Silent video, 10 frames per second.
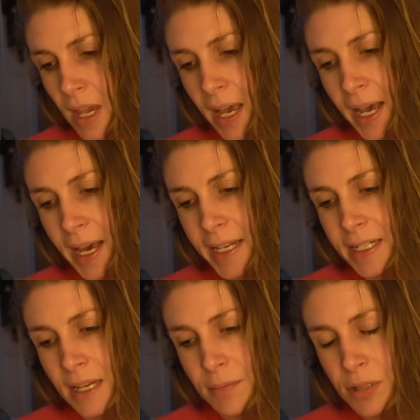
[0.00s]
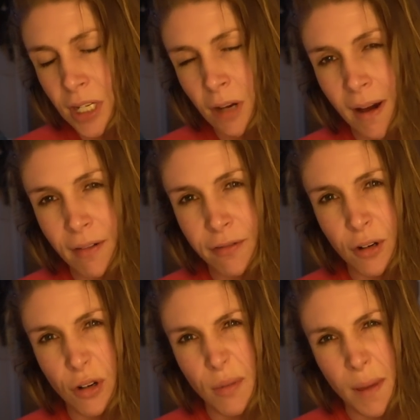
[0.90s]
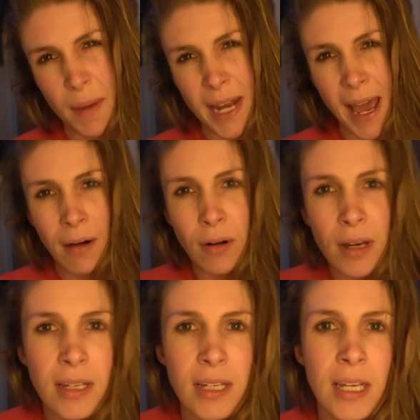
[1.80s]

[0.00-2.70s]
and I'm just going to go out for maybe an hour,